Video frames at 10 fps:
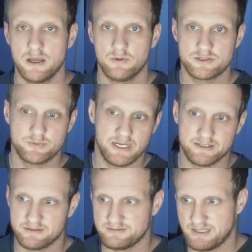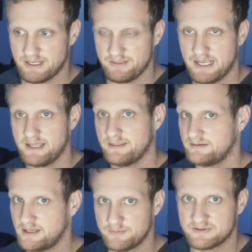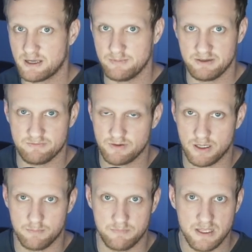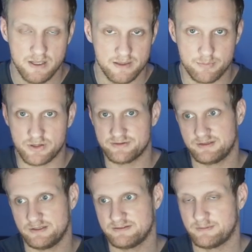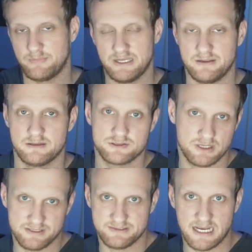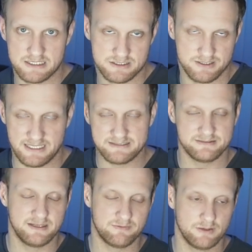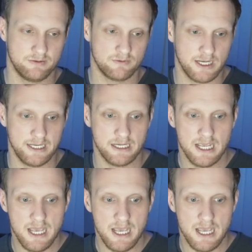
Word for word: which we understand that the tip's coming from the person submitting the transaction. That's different, right?